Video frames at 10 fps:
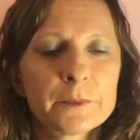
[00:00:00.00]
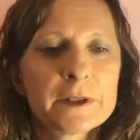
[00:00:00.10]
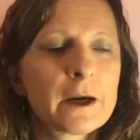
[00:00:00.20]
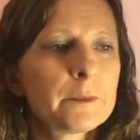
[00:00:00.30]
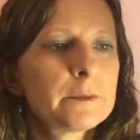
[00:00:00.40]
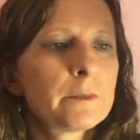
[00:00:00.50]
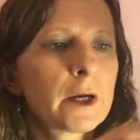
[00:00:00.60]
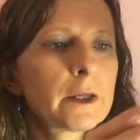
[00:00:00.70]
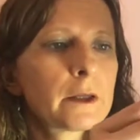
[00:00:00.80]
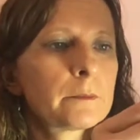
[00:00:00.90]
I'm in
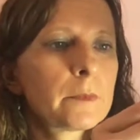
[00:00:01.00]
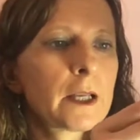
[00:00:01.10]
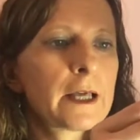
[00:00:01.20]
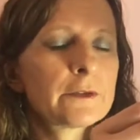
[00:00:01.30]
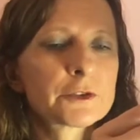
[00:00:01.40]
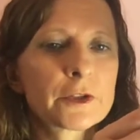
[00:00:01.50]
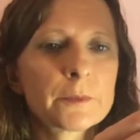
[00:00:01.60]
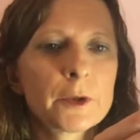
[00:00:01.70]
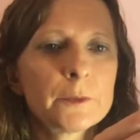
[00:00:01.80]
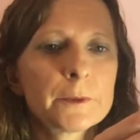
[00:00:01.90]
my lounge at the
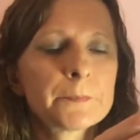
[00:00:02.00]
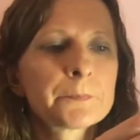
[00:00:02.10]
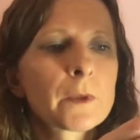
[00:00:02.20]
moment.